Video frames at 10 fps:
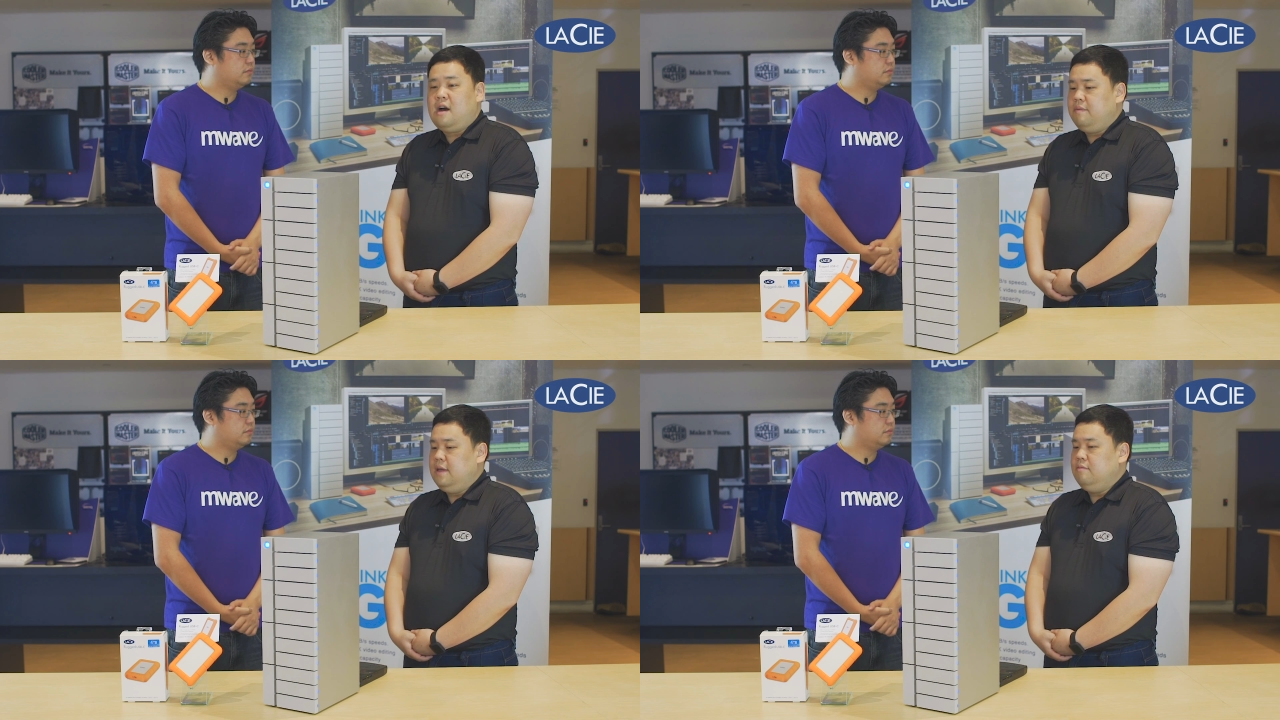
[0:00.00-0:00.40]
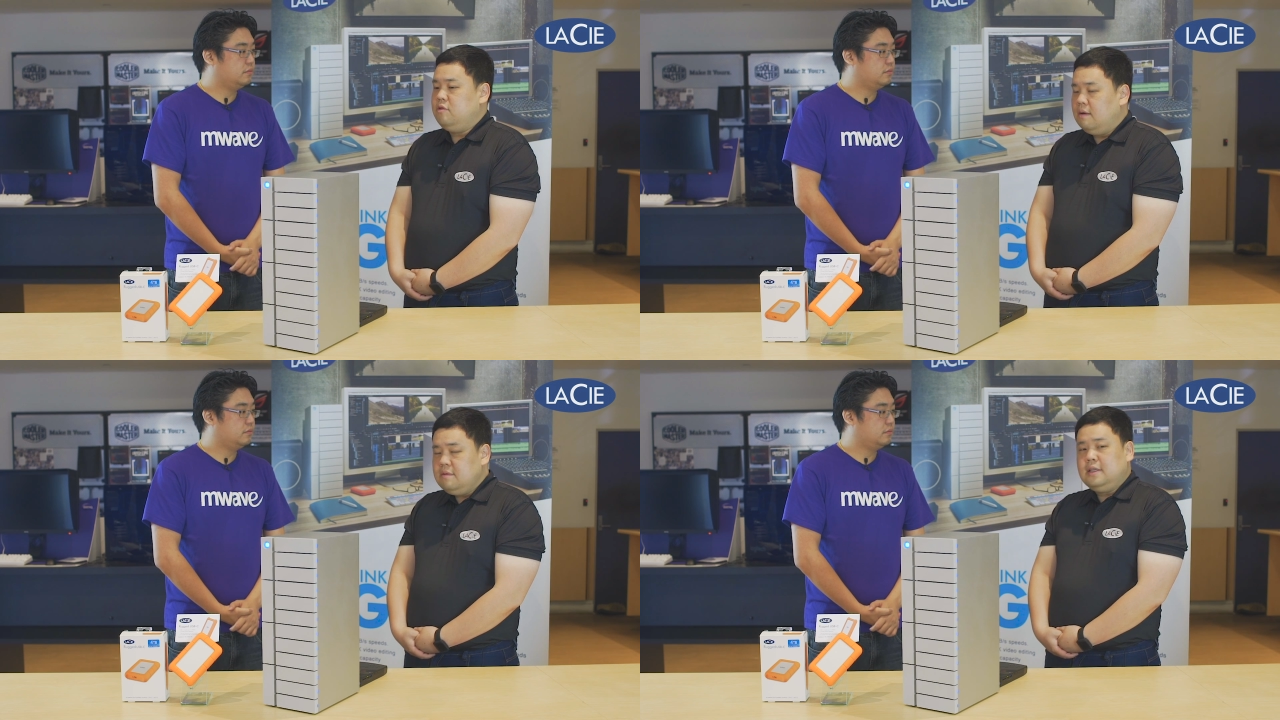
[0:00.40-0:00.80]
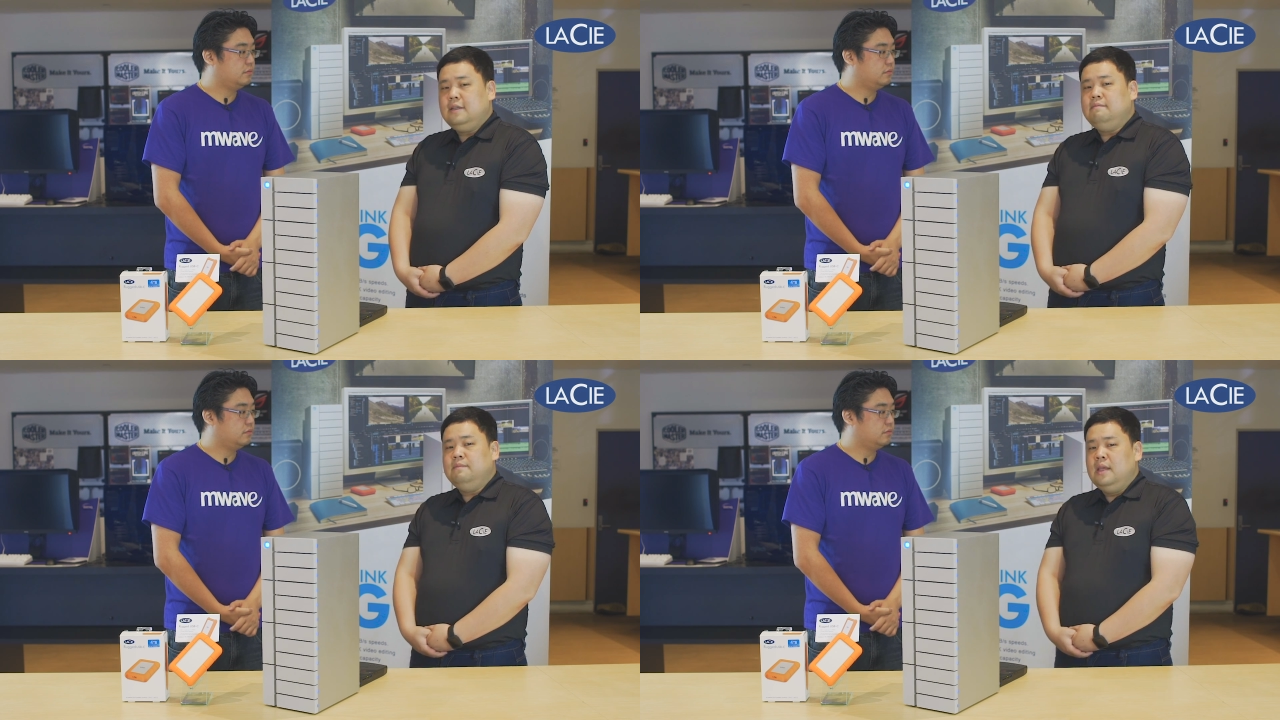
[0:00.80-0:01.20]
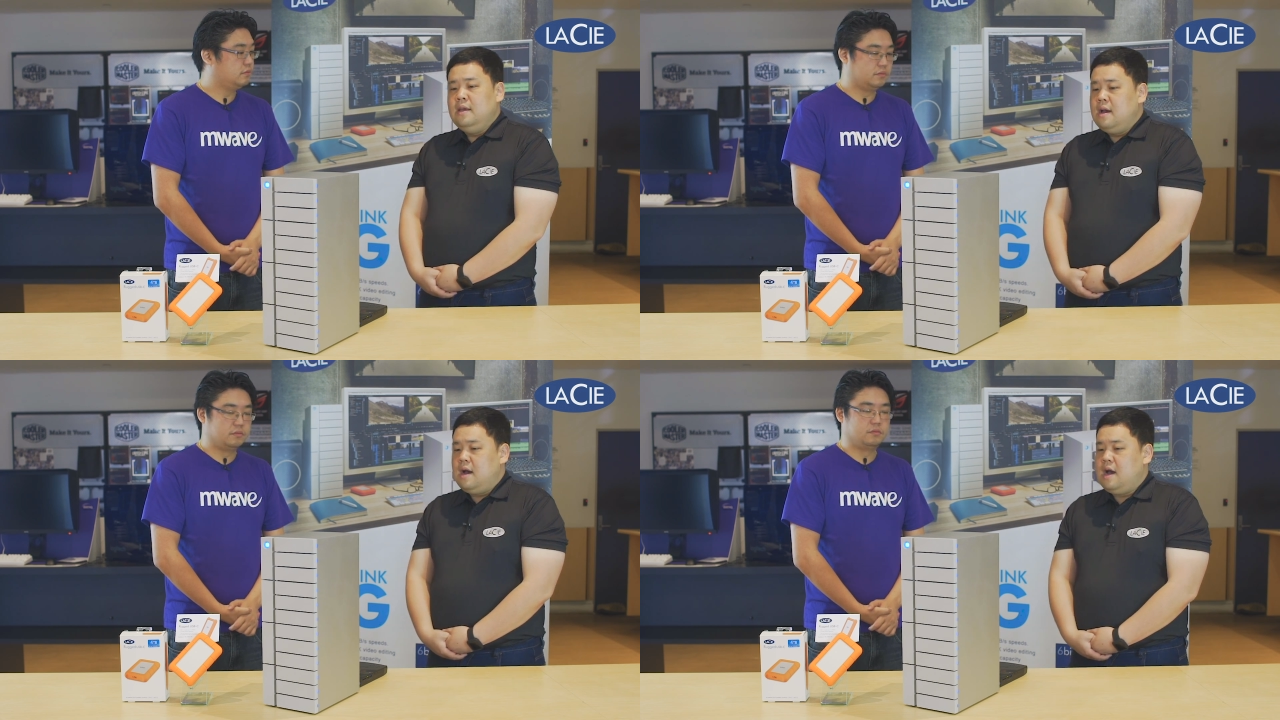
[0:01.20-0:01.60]
Speaker 1: RPM drives in it.
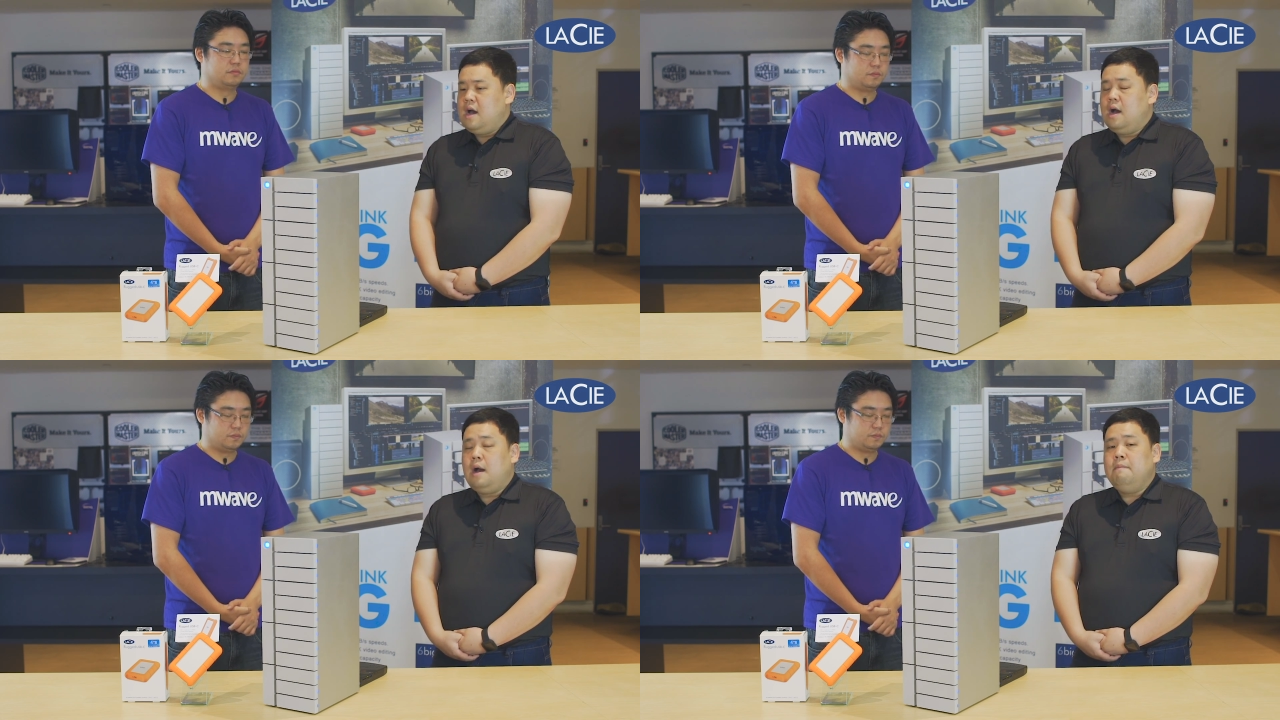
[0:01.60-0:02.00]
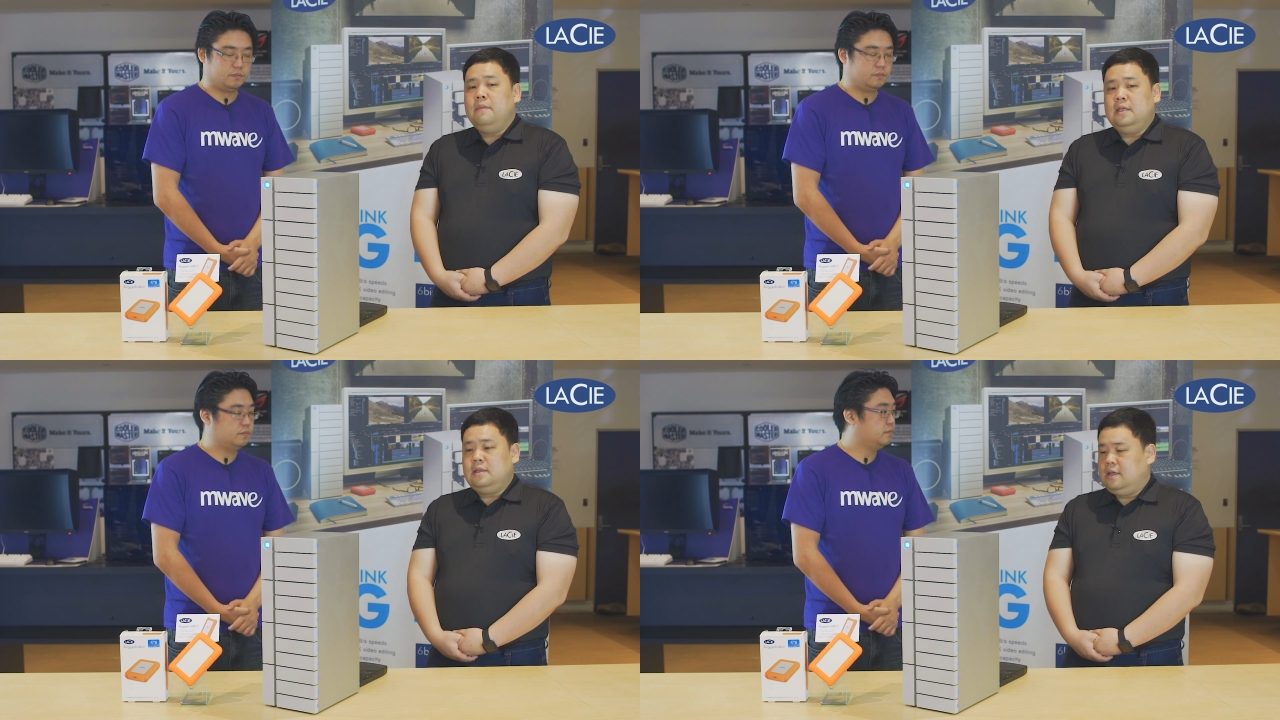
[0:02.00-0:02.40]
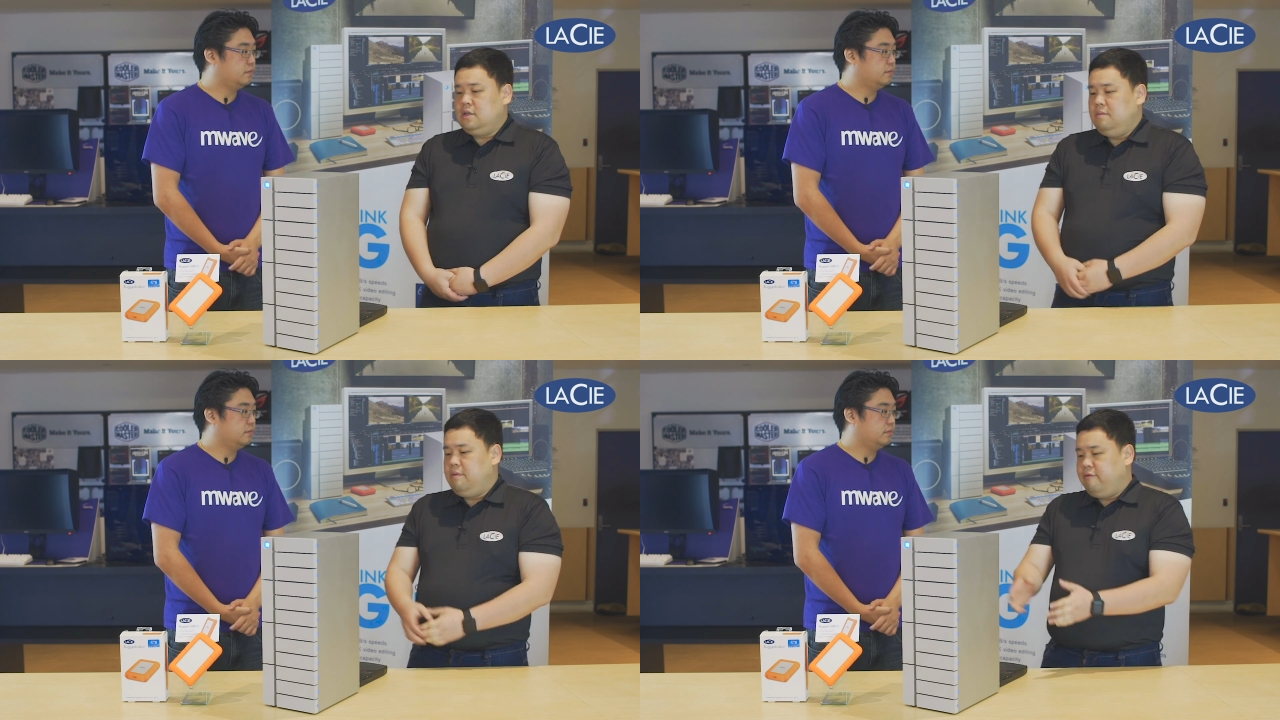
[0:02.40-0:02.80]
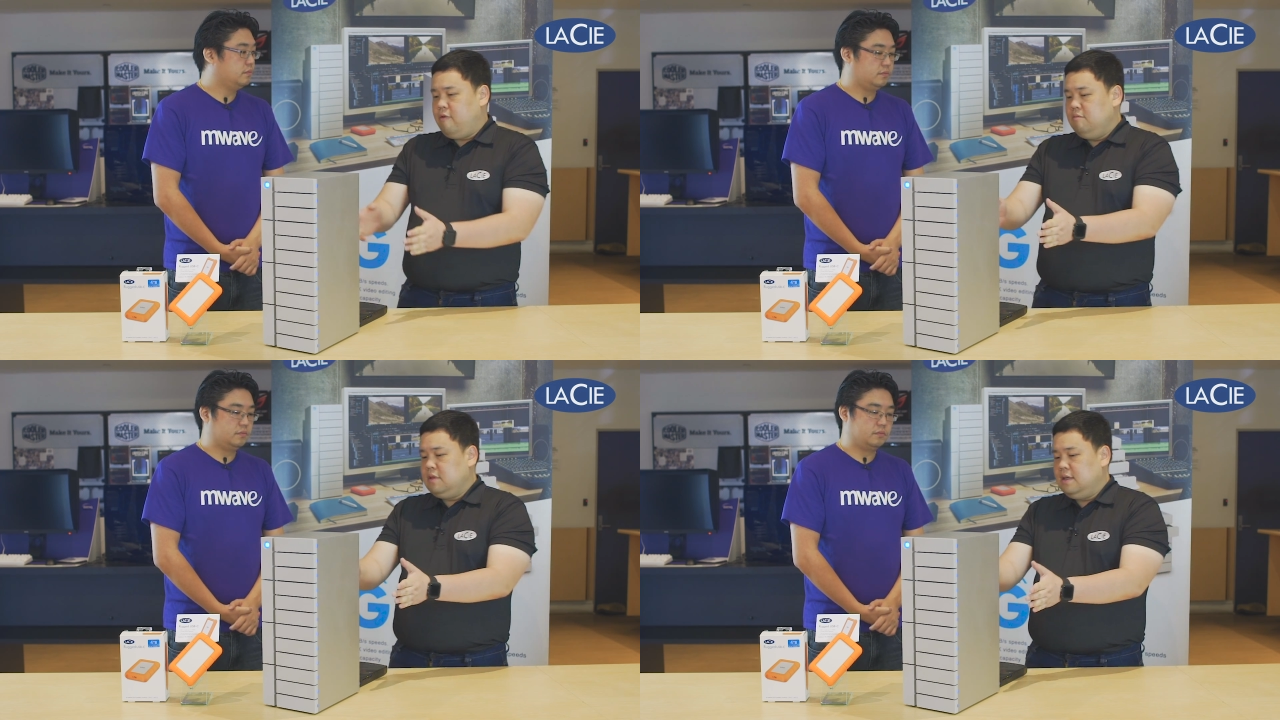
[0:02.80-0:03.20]
Mm-hmm. um, this actually
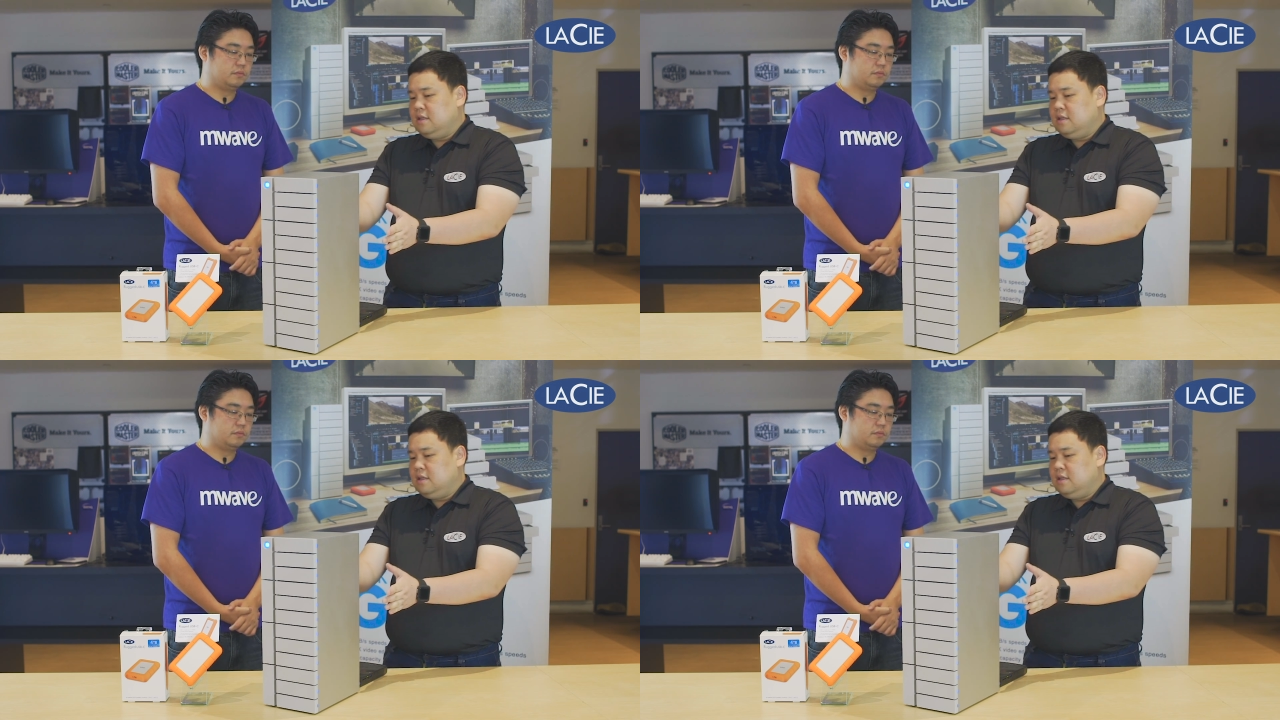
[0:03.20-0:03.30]
performs an